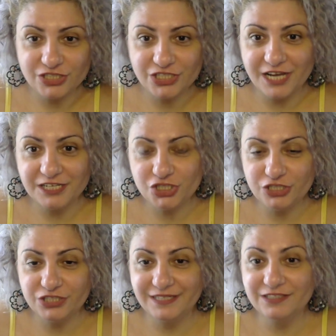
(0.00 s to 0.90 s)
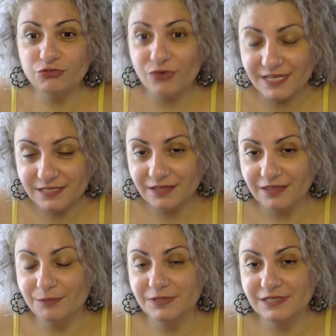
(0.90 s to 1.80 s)
young children, raising
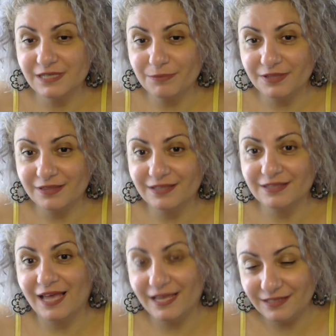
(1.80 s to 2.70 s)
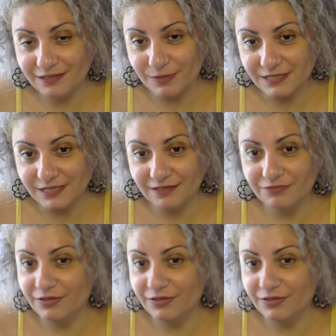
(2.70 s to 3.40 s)
them is something that I did myself.